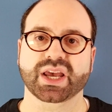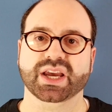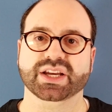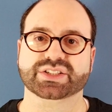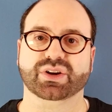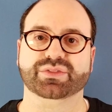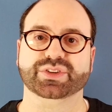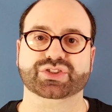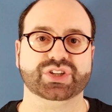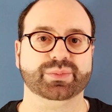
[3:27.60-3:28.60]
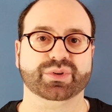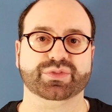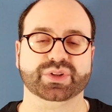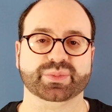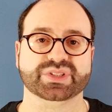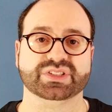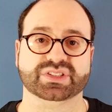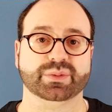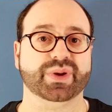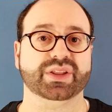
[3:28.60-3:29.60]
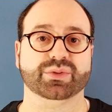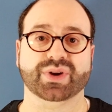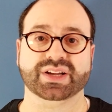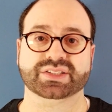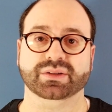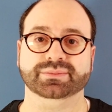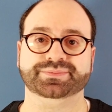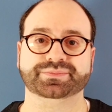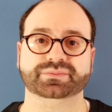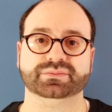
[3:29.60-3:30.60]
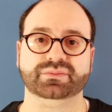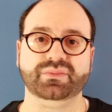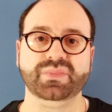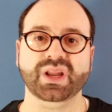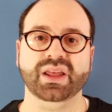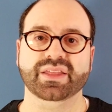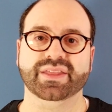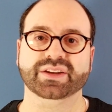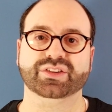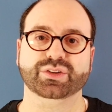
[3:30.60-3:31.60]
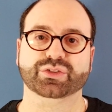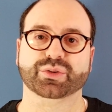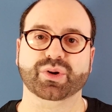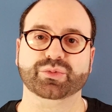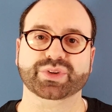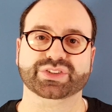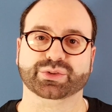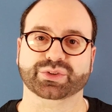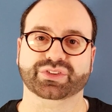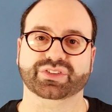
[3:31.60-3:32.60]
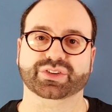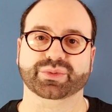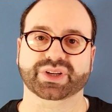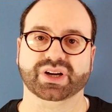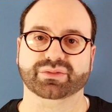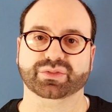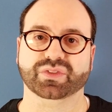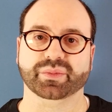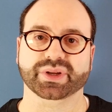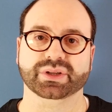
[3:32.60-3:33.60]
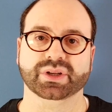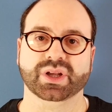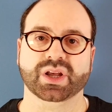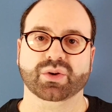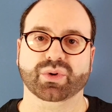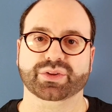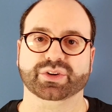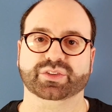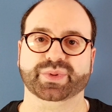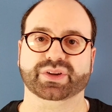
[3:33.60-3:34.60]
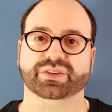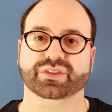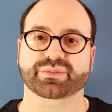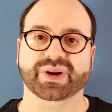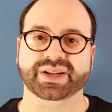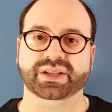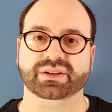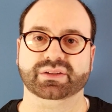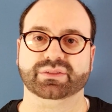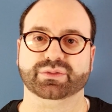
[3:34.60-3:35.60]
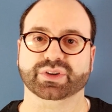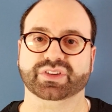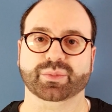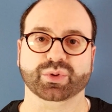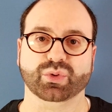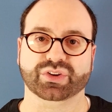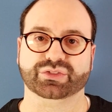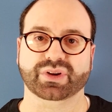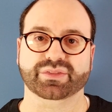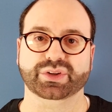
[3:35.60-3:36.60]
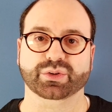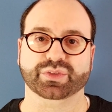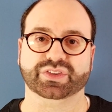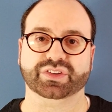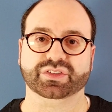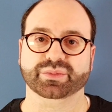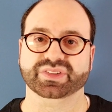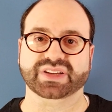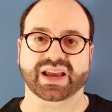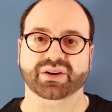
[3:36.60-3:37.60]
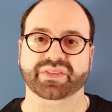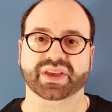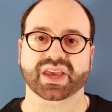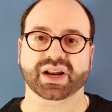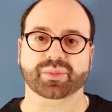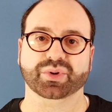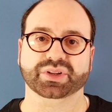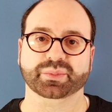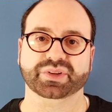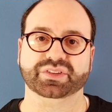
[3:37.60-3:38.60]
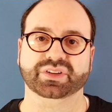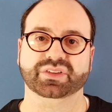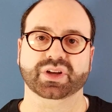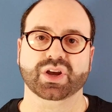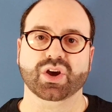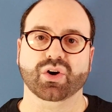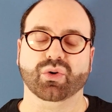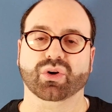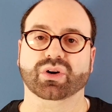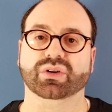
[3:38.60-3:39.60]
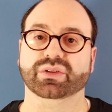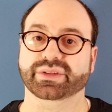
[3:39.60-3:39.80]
it's often cheaper for the business to pay the ransom than to use their own resources to recover from it. Whether it's because of money, for example, lost revenue if a system is down and they can't operate the business, or